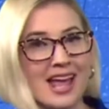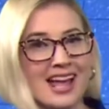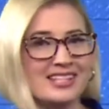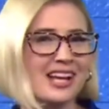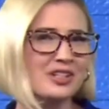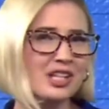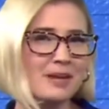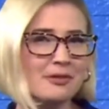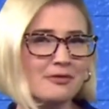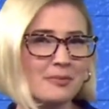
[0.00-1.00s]
is actually
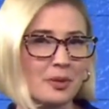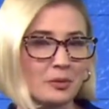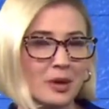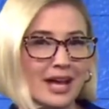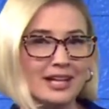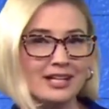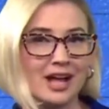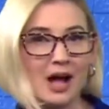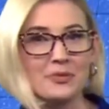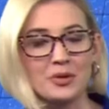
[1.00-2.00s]
coming from the rain,
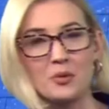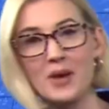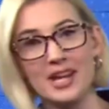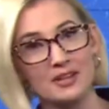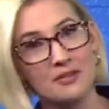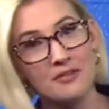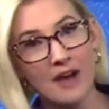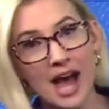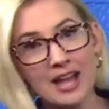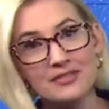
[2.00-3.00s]
not the wind.
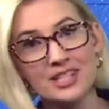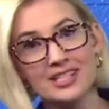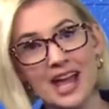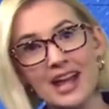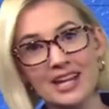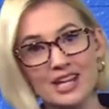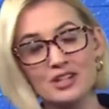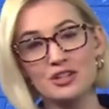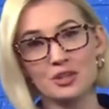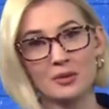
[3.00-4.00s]
5 to 10
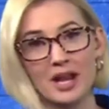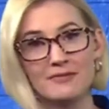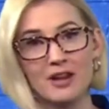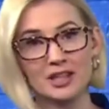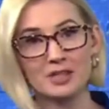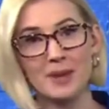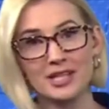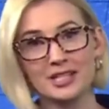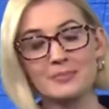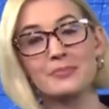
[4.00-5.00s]
inches of rainfall
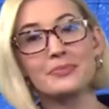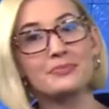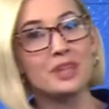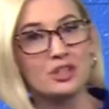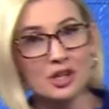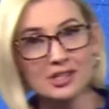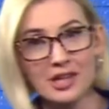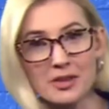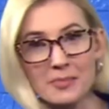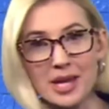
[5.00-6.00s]
expected just
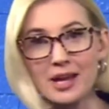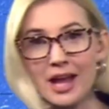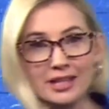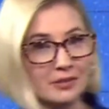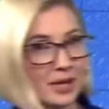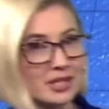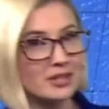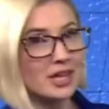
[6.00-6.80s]
on the Big Island. Rest of the